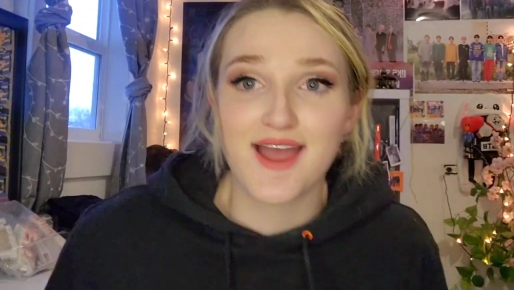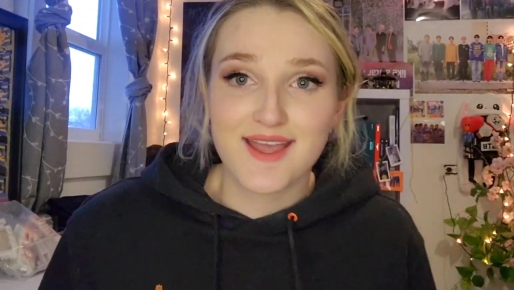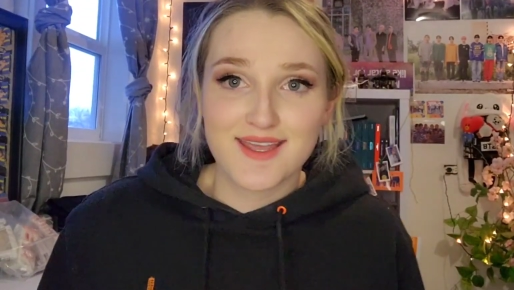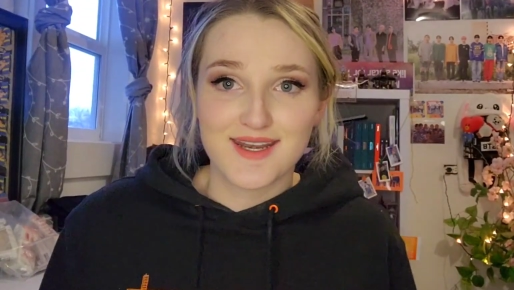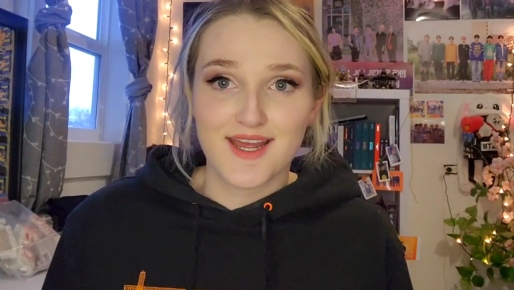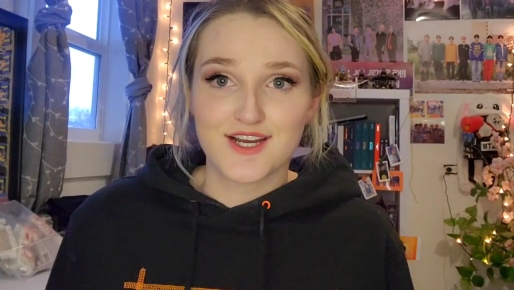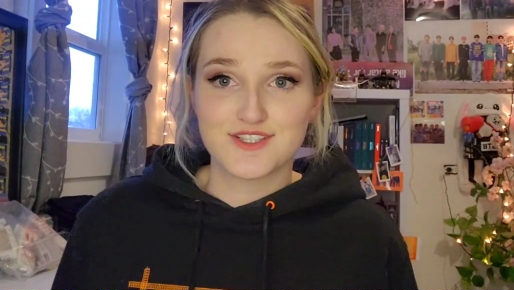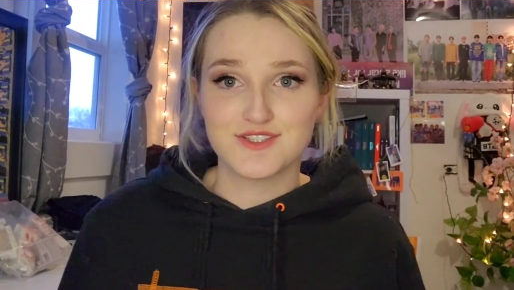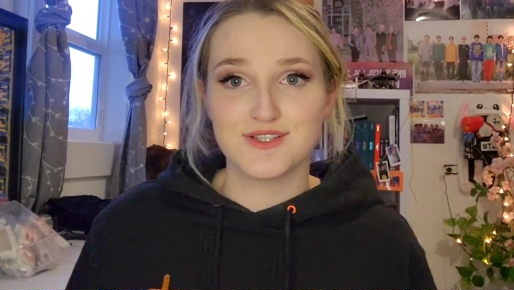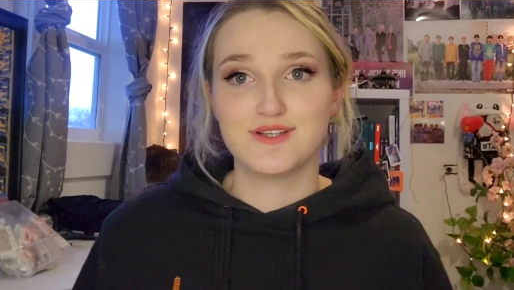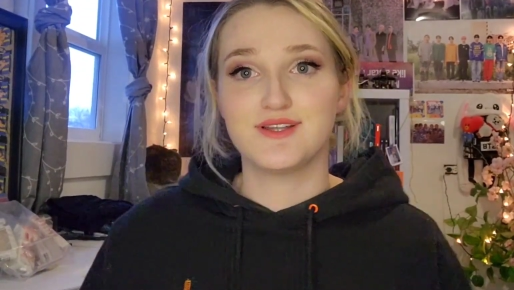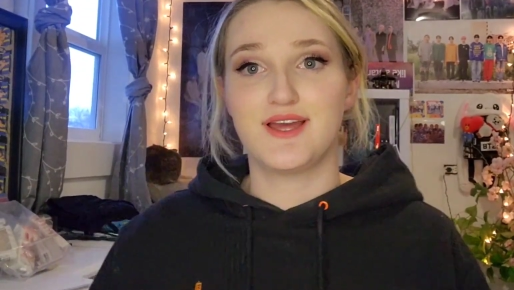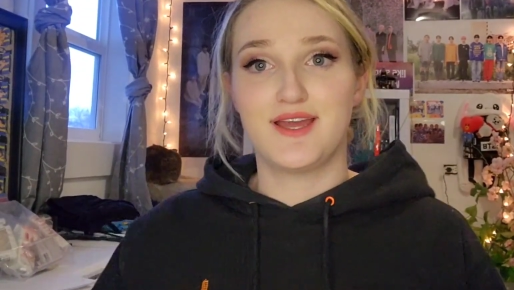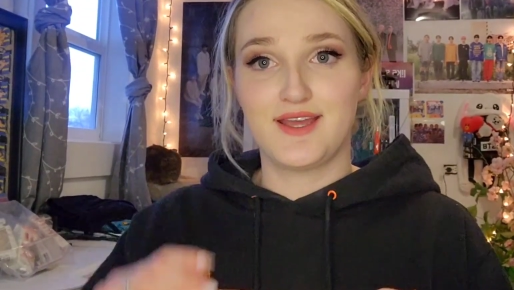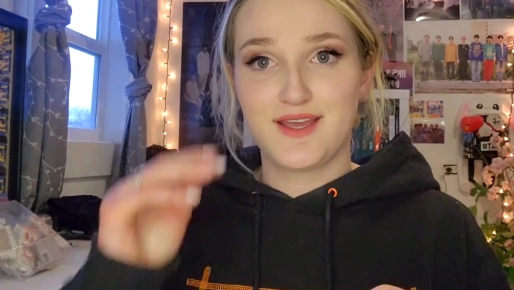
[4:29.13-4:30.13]
I can
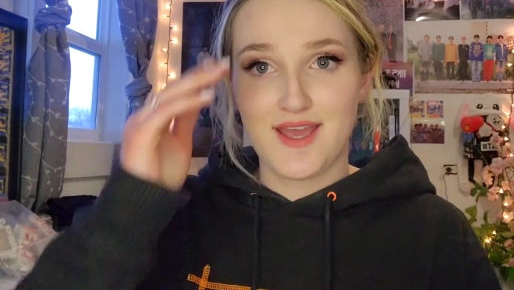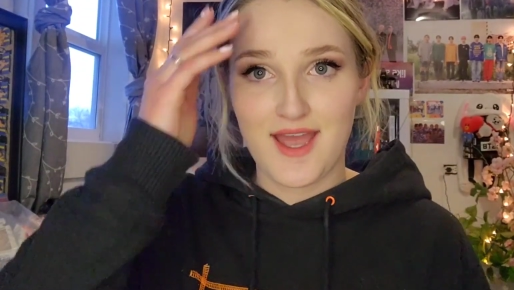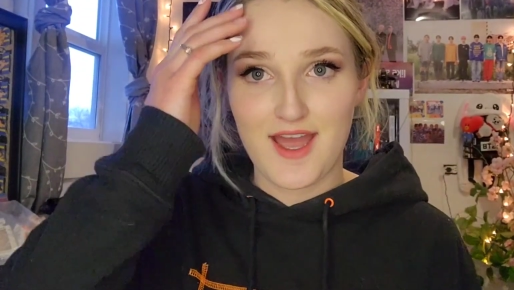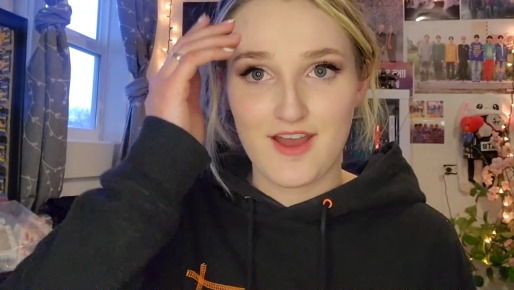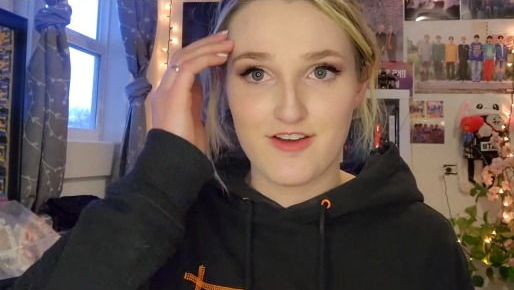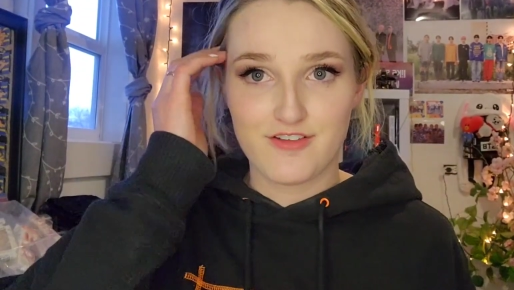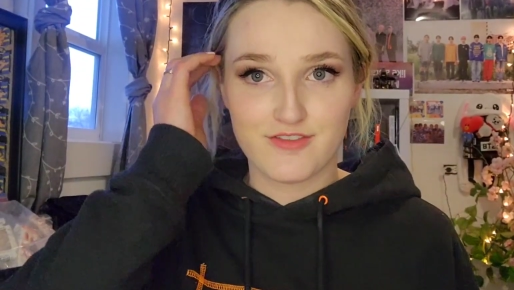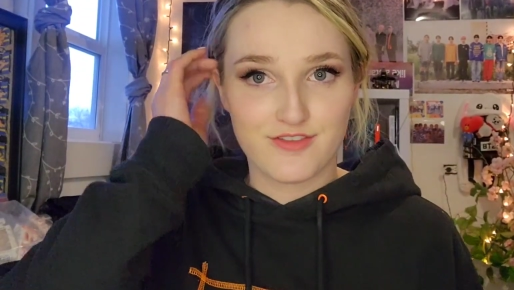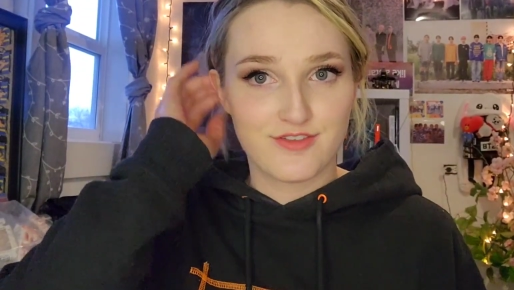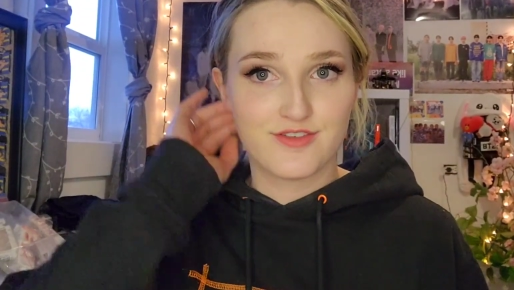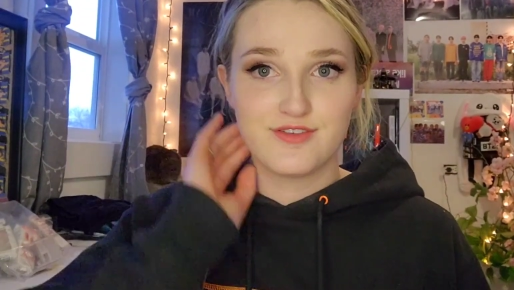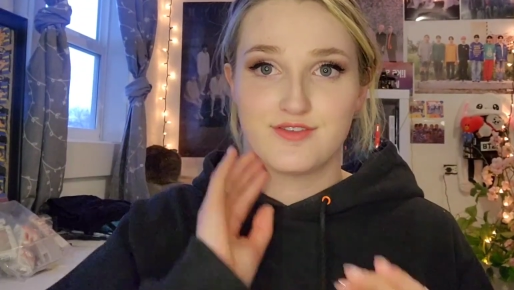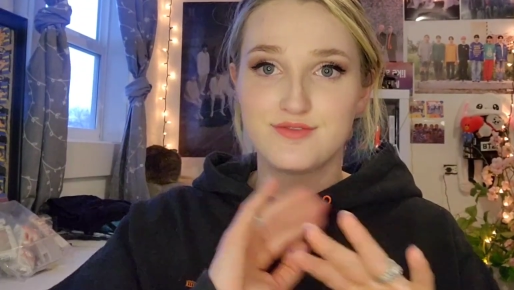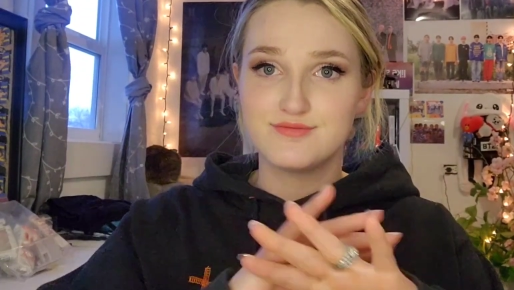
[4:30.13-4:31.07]
actually like have.